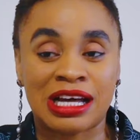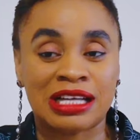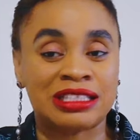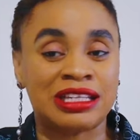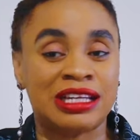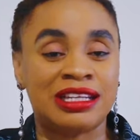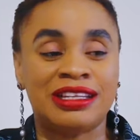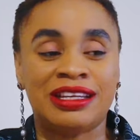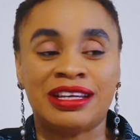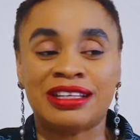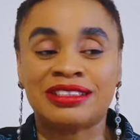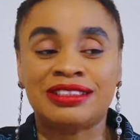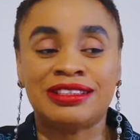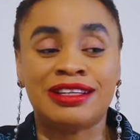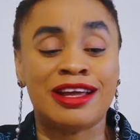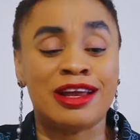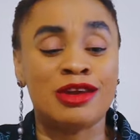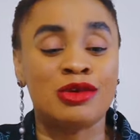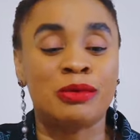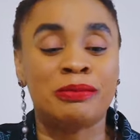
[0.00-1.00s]
And next day,
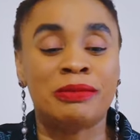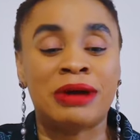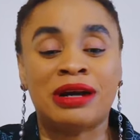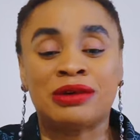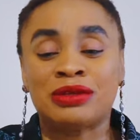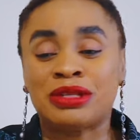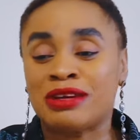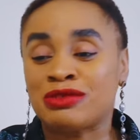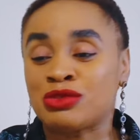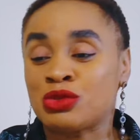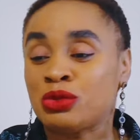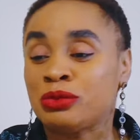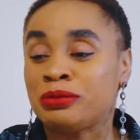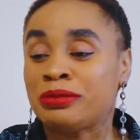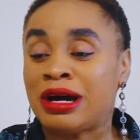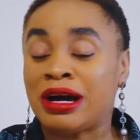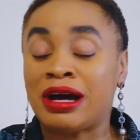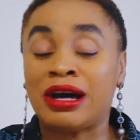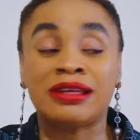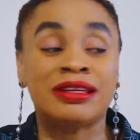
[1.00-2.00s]
hello, Ma. Good afternoon, Ma.
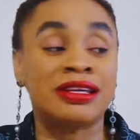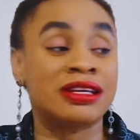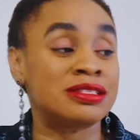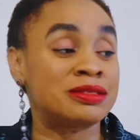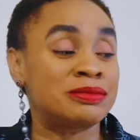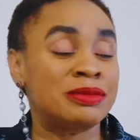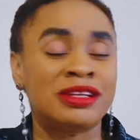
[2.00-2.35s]
Ah, yes, Ma.